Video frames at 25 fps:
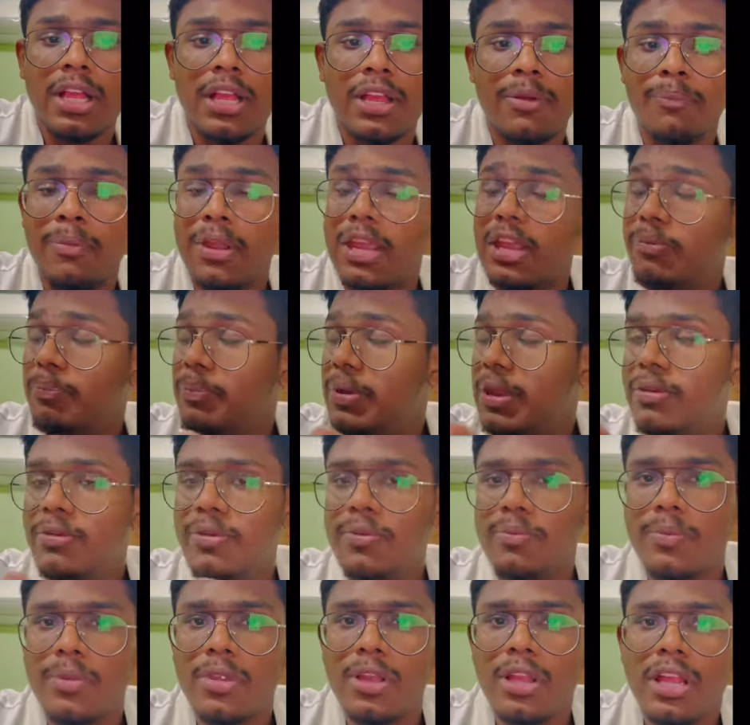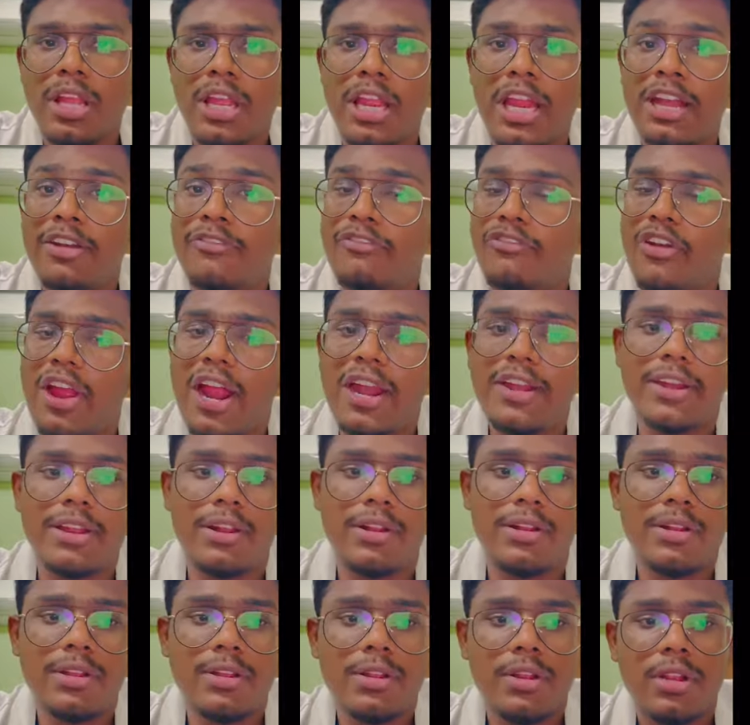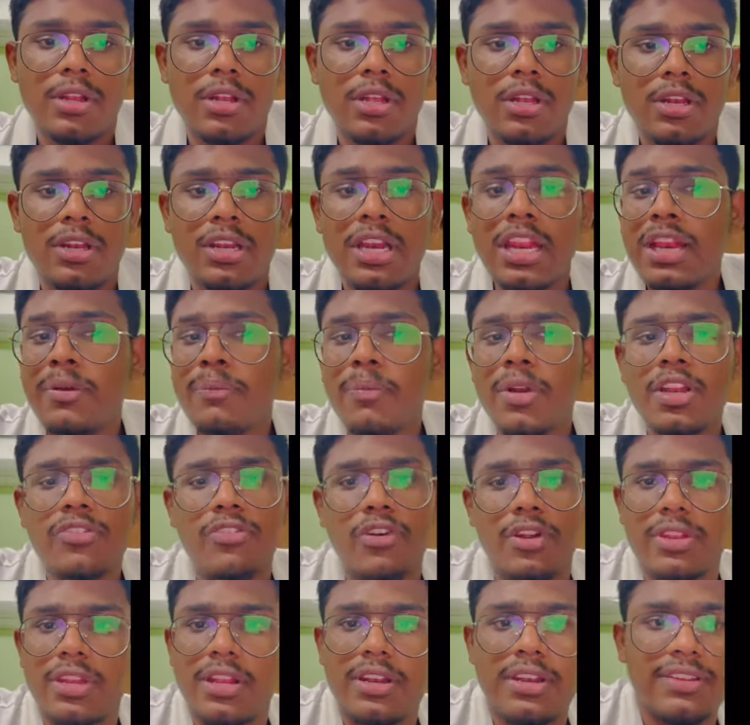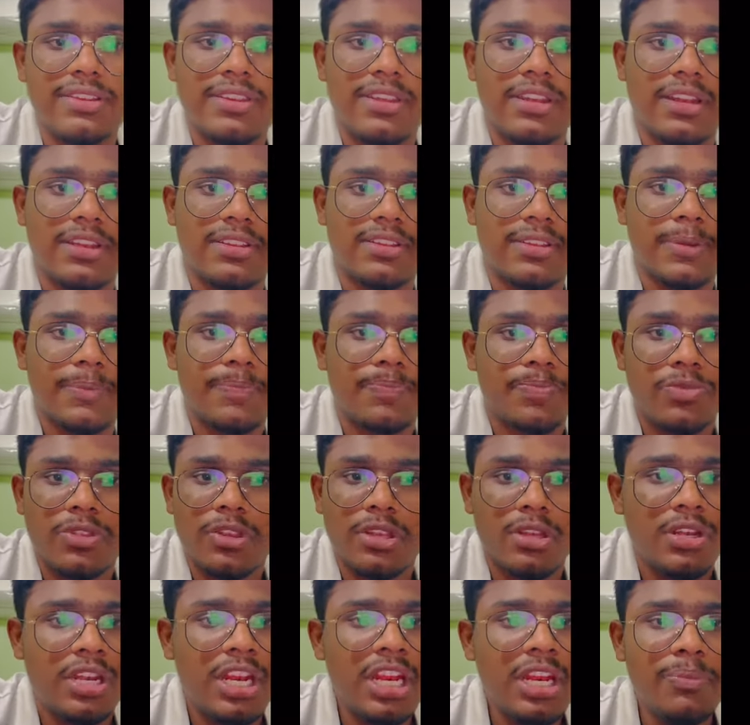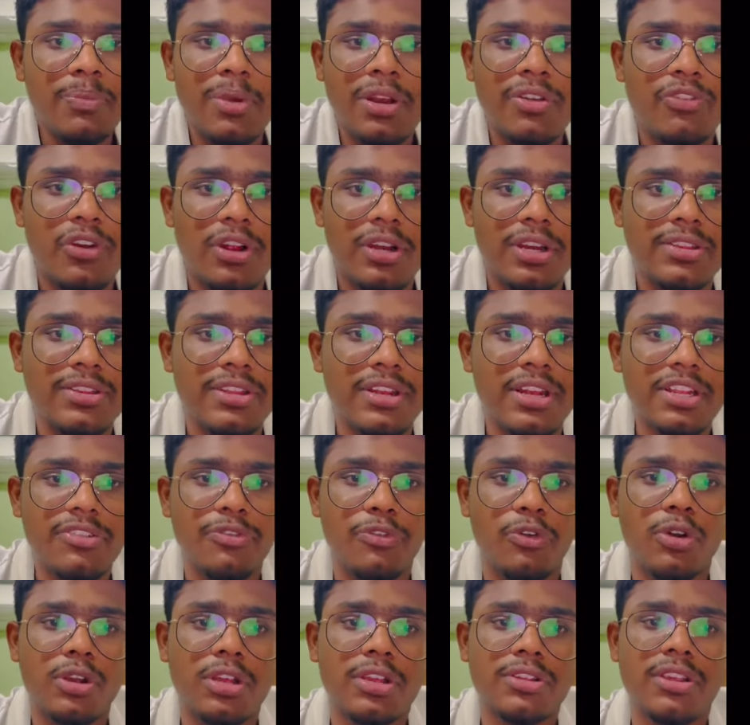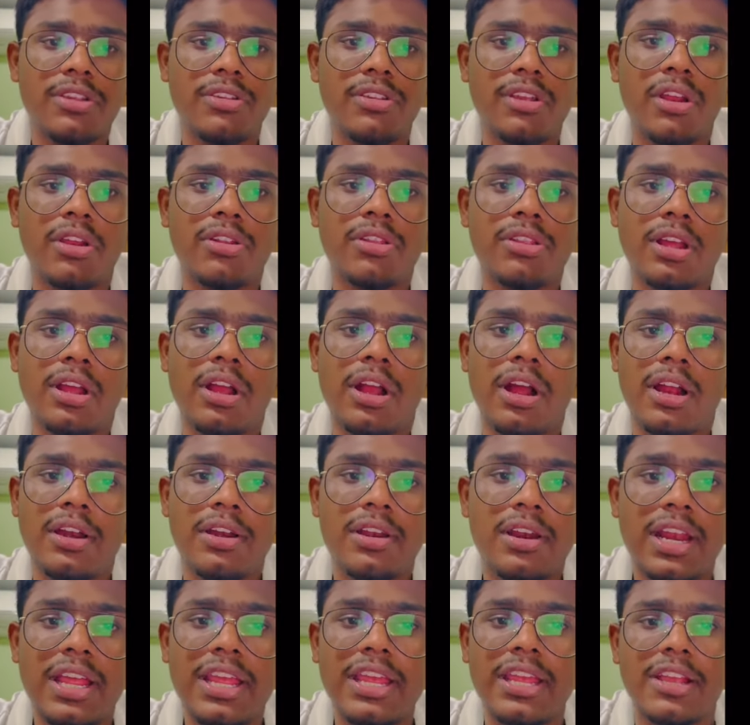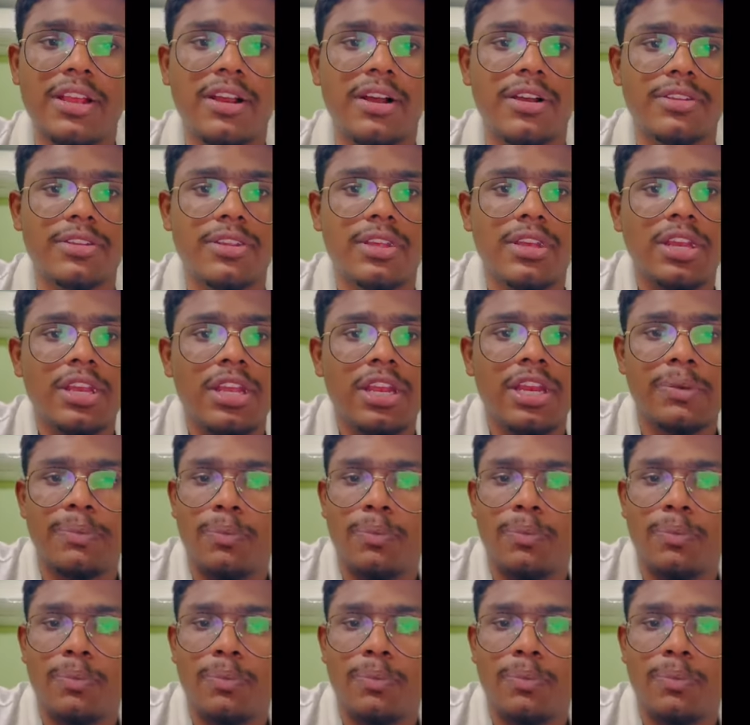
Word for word: may be in fatal. Treatments for the dizziness. Treatment for dizziness focuses on the underlying cause. In